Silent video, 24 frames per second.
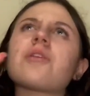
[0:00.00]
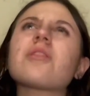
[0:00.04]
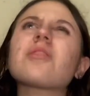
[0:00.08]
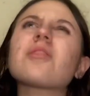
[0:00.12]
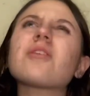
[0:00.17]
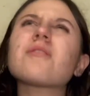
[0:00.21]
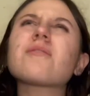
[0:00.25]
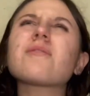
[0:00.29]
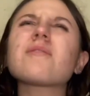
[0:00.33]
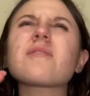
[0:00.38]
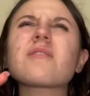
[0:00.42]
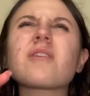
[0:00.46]

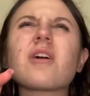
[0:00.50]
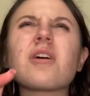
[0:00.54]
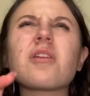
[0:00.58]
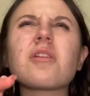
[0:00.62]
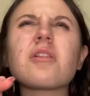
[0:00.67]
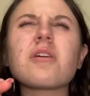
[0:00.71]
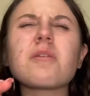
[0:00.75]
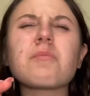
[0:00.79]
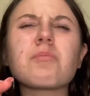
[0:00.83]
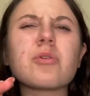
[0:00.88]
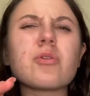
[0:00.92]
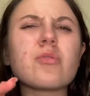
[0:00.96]
this is kind of
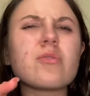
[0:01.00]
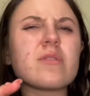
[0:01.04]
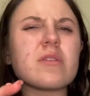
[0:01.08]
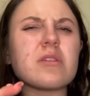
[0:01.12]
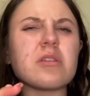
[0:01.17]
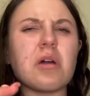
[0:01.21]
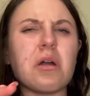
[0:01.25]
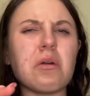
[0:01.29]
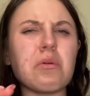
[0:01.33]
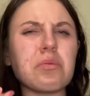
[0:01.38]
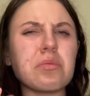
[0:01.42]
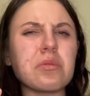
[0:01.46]
like Pure
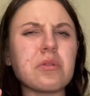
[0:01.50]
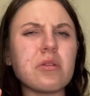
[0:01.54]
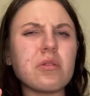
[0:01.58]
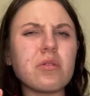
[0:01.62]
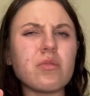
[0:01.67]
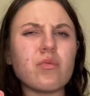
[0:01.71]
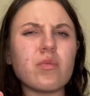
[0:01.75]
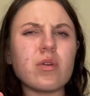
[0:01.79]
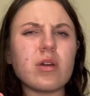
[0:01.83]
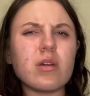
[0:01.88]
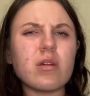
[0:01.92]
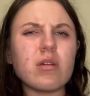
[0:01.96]
Seduction in a
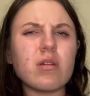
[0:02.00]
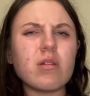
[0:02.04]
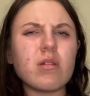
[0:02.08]
way.